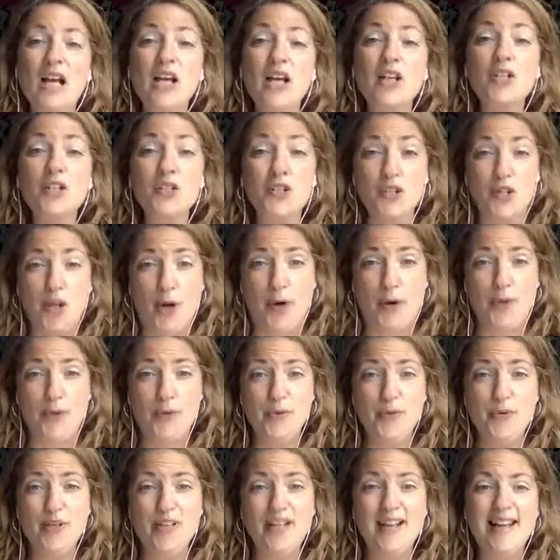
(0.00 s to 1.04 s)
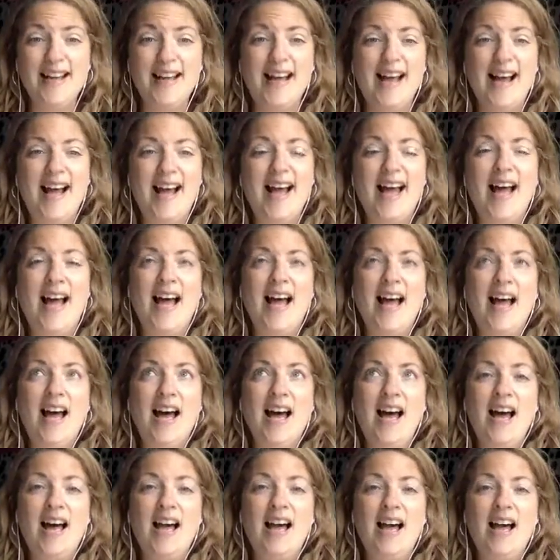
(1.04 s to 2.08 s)
So
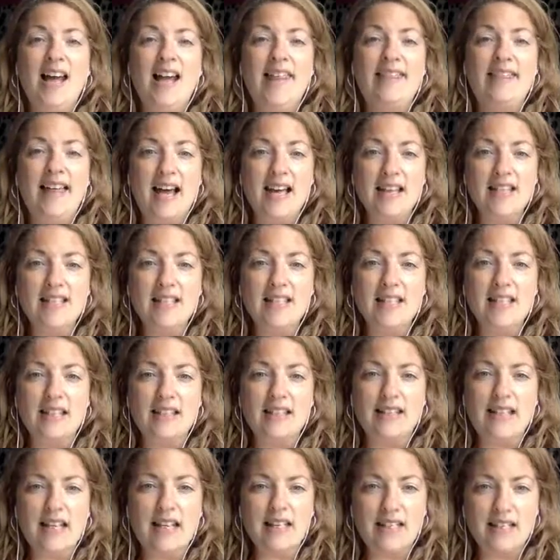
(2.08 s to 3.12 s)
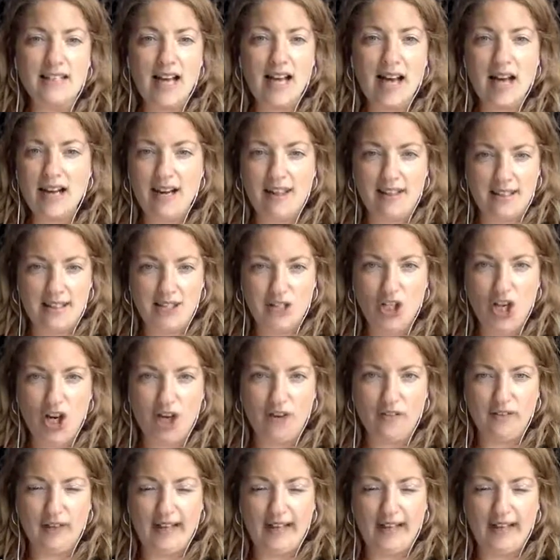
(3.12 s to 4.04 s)
that's the kind of the stuff.